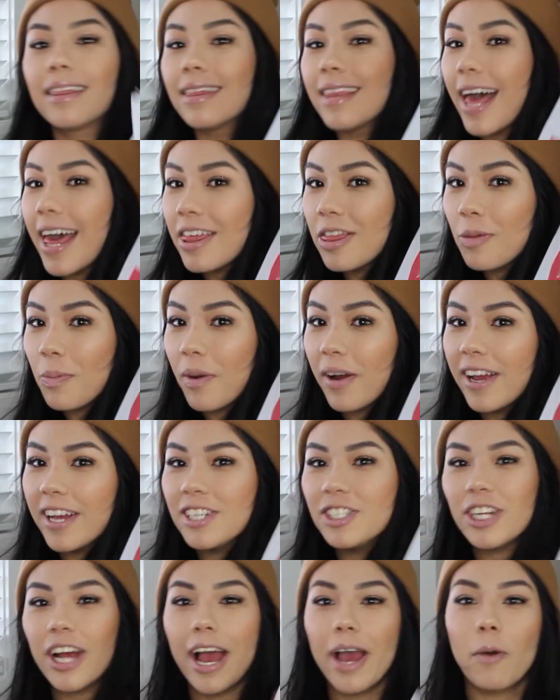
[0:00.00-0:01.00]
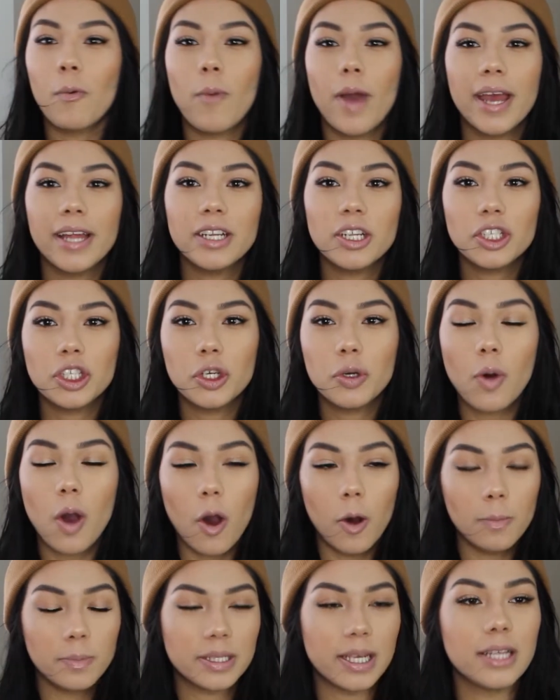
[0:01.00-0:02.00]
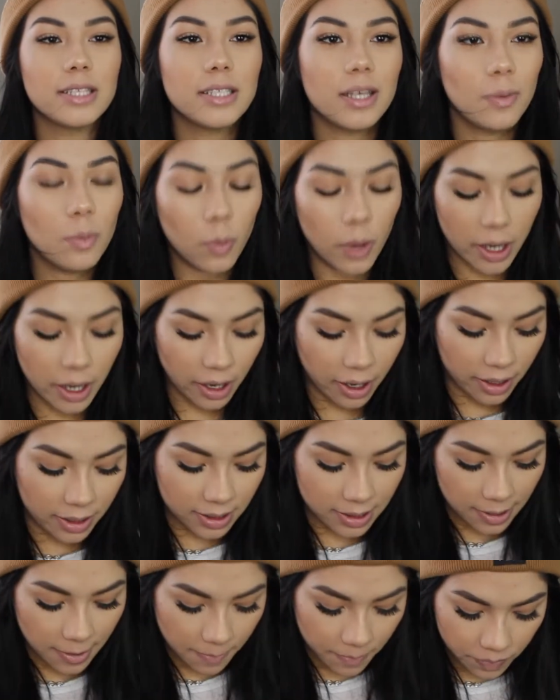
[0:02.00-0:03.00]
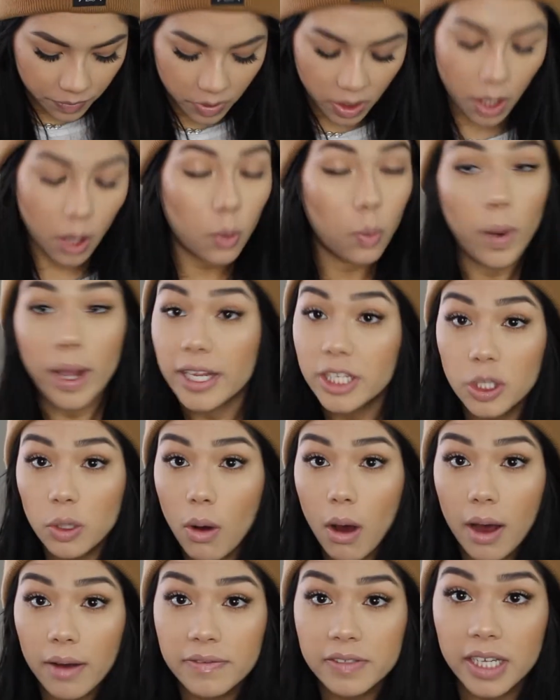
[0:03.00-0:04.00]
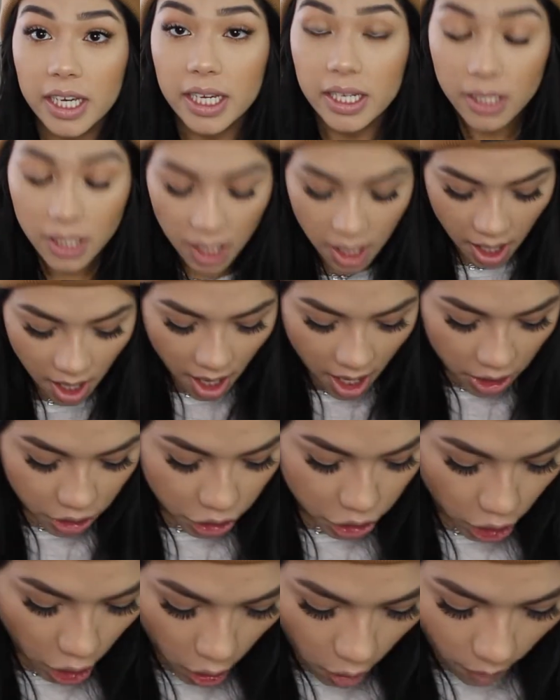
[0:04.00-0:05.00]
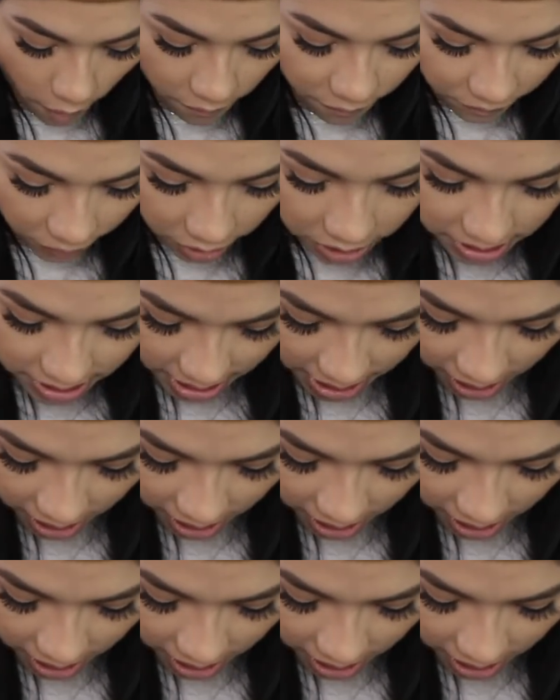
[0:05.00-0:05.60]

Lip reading: Lethbridge, I went to HomeSense and Winners way too often. So first